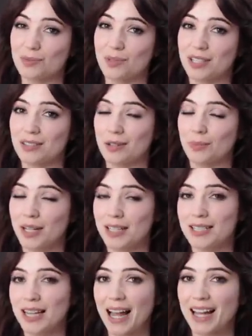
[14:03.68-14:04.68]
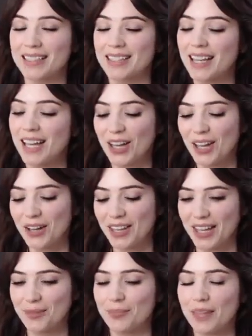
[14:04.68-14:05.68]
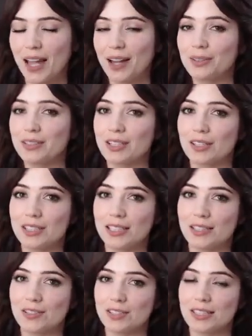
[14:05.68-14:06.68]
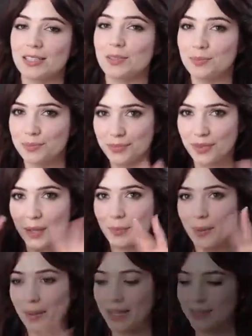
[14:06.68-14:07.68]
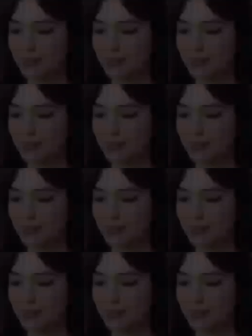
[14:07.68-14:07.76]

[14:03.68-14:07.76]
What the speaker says: wanted to come on and say hi. Okay, I will talk to you guys really soon. Bye bye.